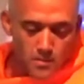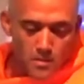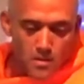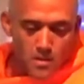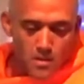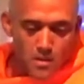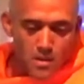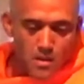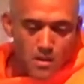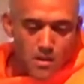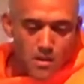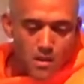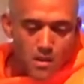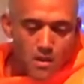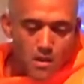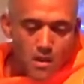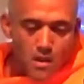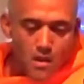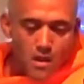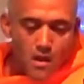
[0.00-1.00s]

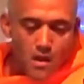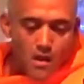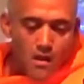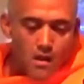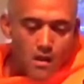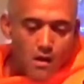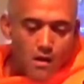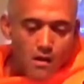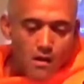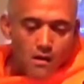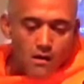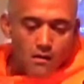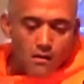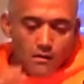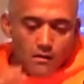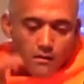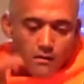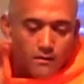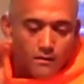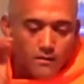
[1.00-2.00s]

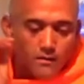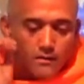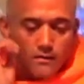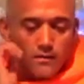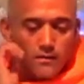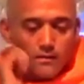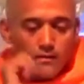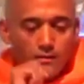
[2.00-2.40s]
Nobody speaks.